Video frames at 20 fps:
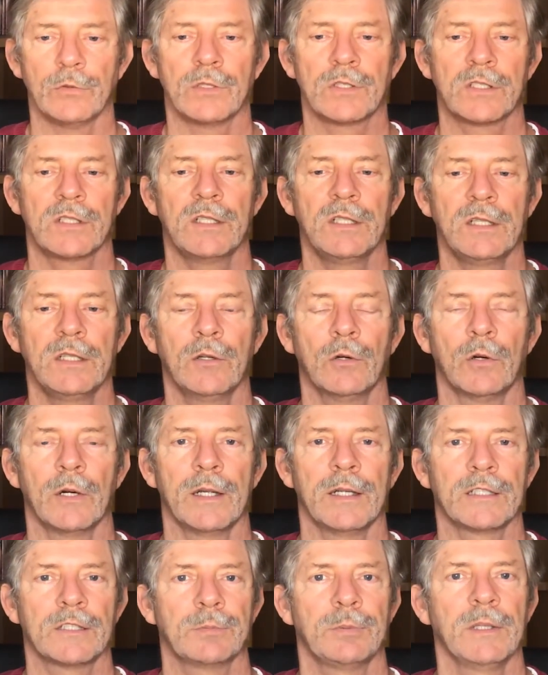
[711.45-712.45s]
see or
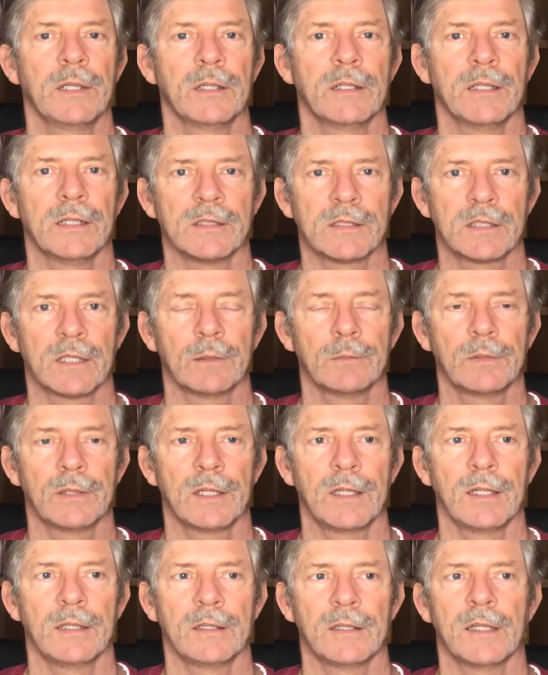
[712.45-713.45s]
experience
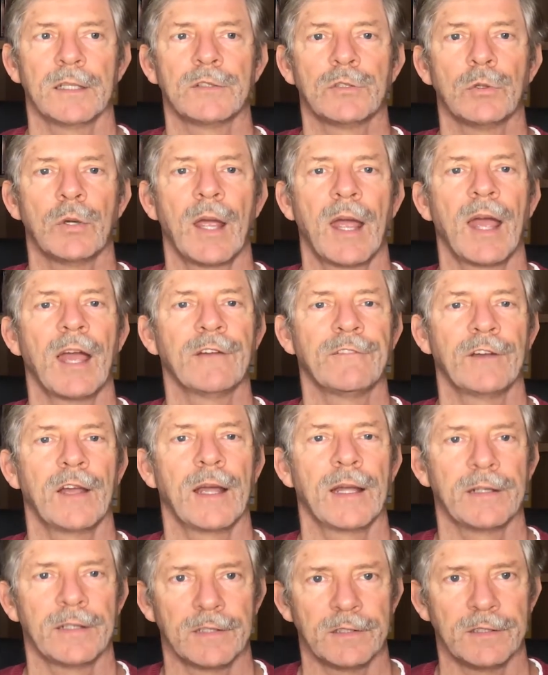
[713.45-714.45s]
something that you have
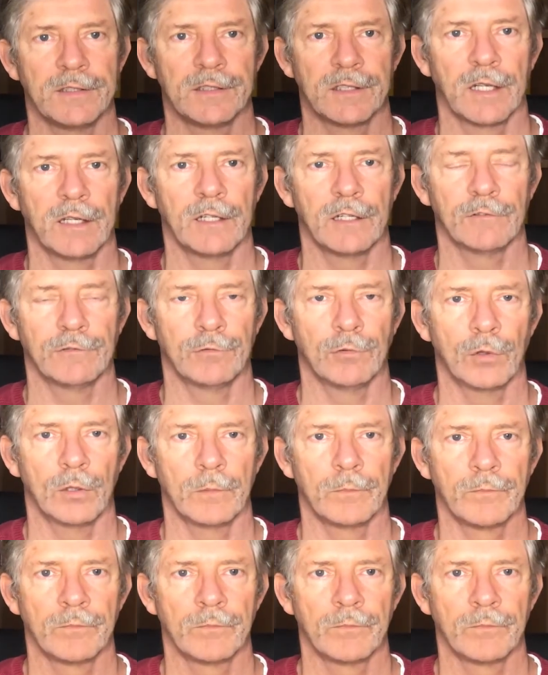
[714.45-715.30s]
had a desire for.